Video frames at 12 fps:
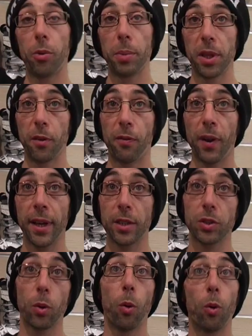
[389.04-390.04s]
it be the
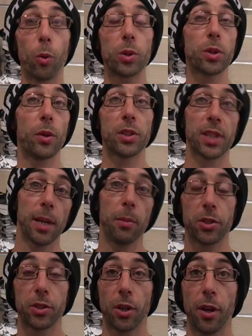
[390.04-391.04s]
flex, or also at the
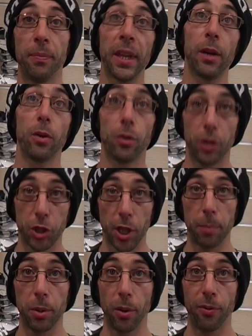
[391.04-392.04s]
same time the
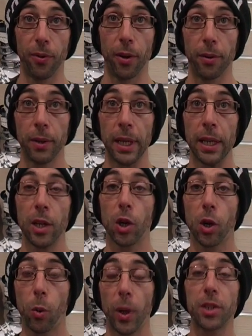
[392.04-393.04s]
shape of your foot.
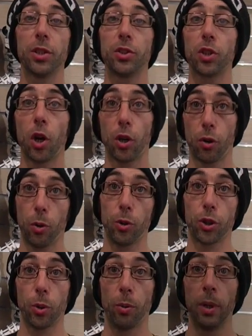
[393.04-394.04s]
Questions are
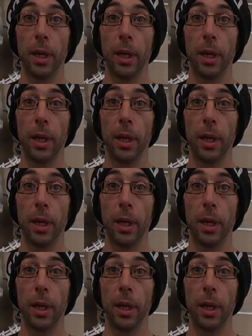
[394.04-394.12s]
crucial.